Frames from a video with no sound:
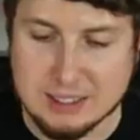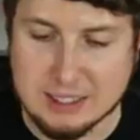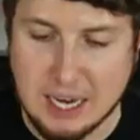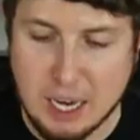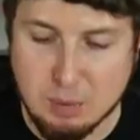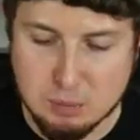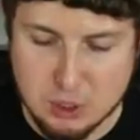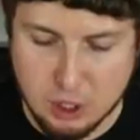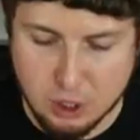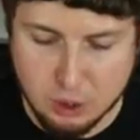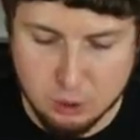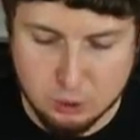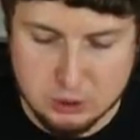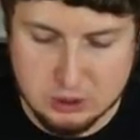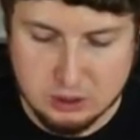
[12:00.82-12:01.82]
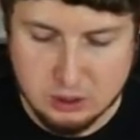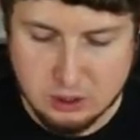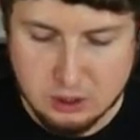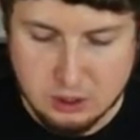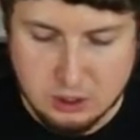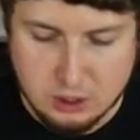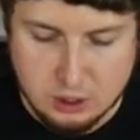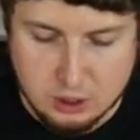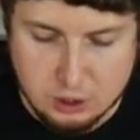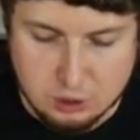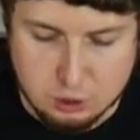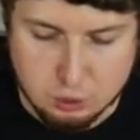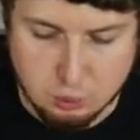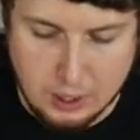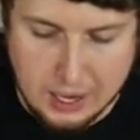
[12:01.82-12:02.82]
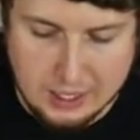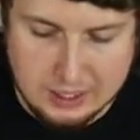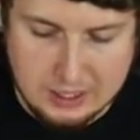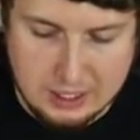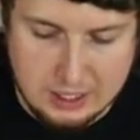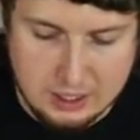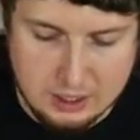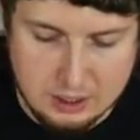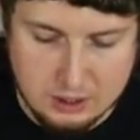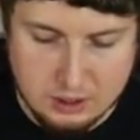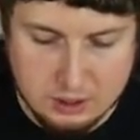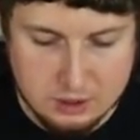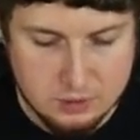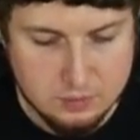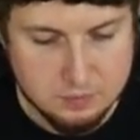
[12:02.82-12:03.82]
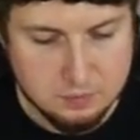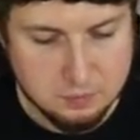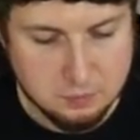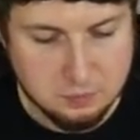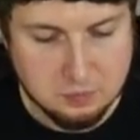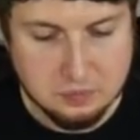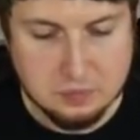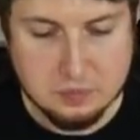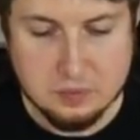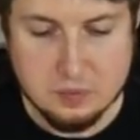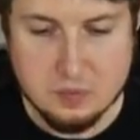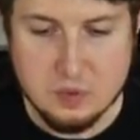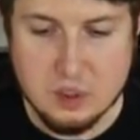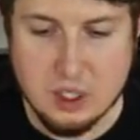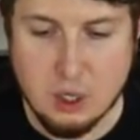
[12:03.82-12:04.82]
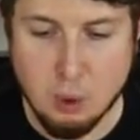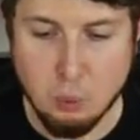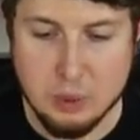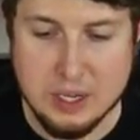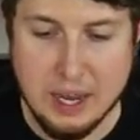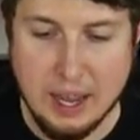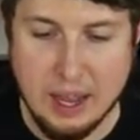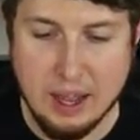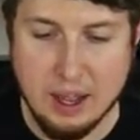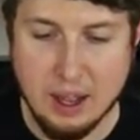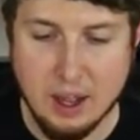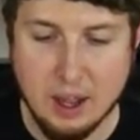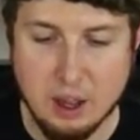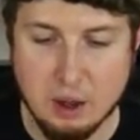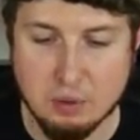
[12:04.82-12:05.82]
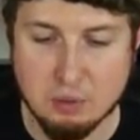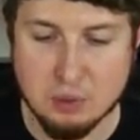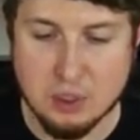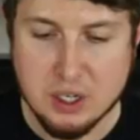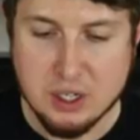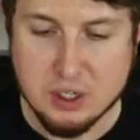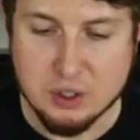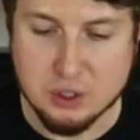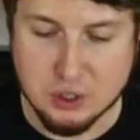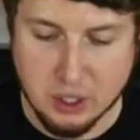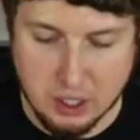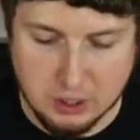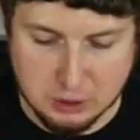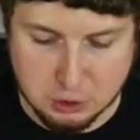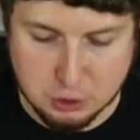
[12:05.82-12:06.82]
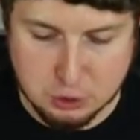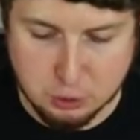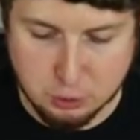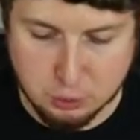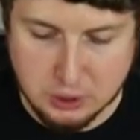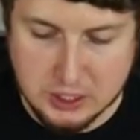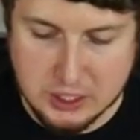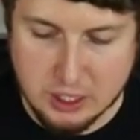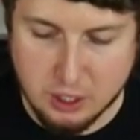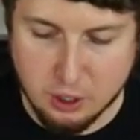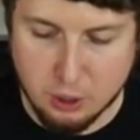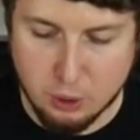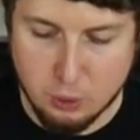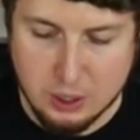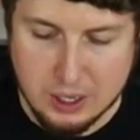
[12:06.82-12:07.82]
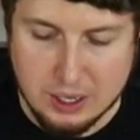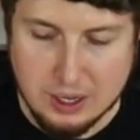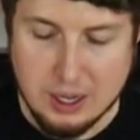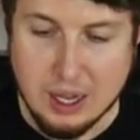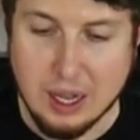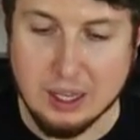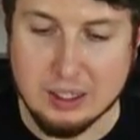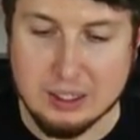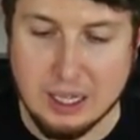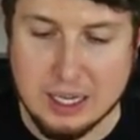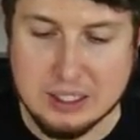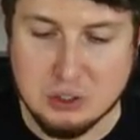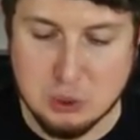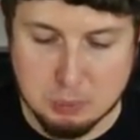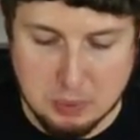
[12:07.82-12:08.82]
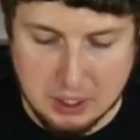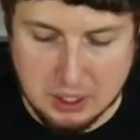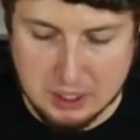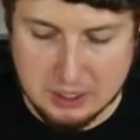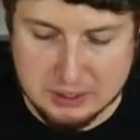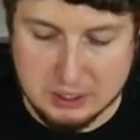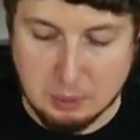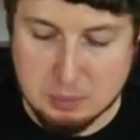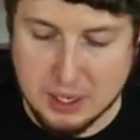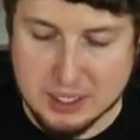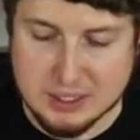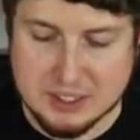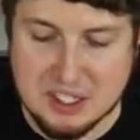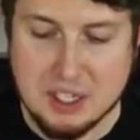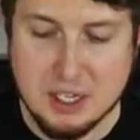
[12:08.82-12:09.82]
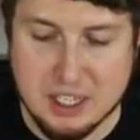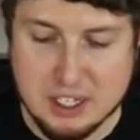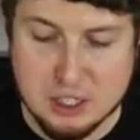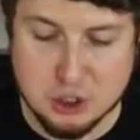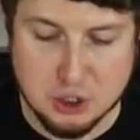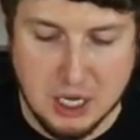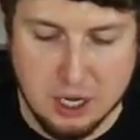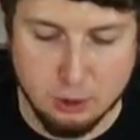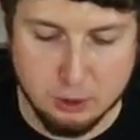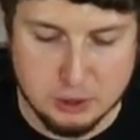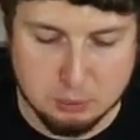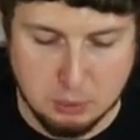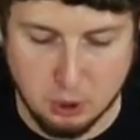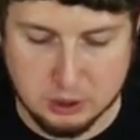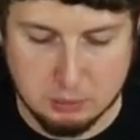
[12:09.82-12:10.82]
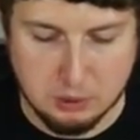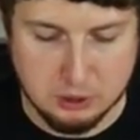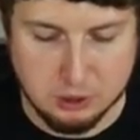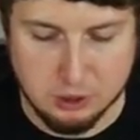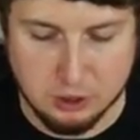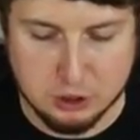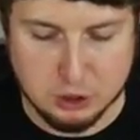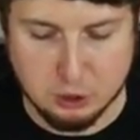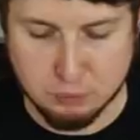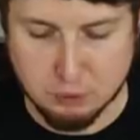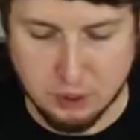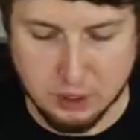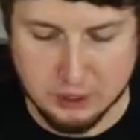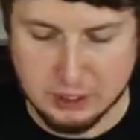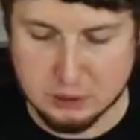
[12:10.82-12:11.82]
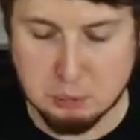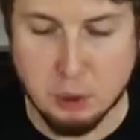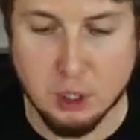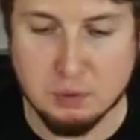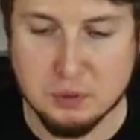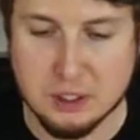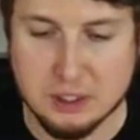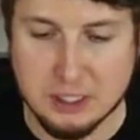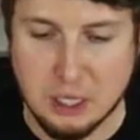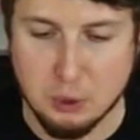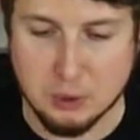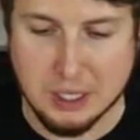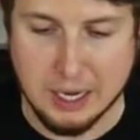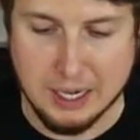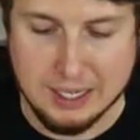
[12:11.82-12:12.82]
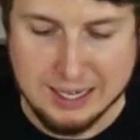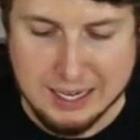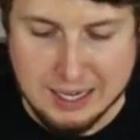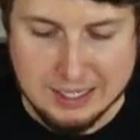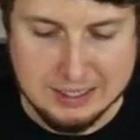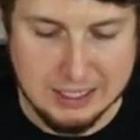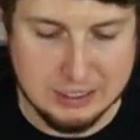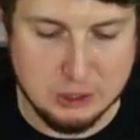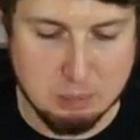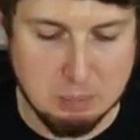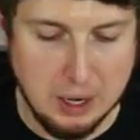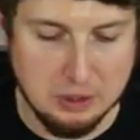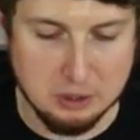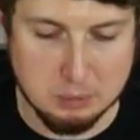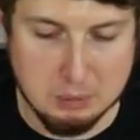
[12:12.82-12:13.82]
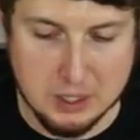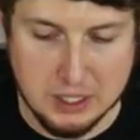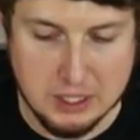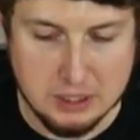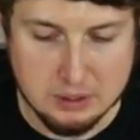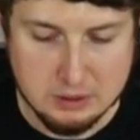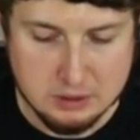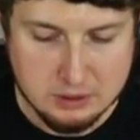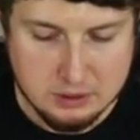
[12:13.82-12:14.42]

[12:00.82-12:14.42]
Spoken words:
Zapdos. Dragonair. We have Dugtrio, Electabuzz. I'm not seeing any shadowless Pokemon cards so far. That's perfectly okay. Doesn't bother me.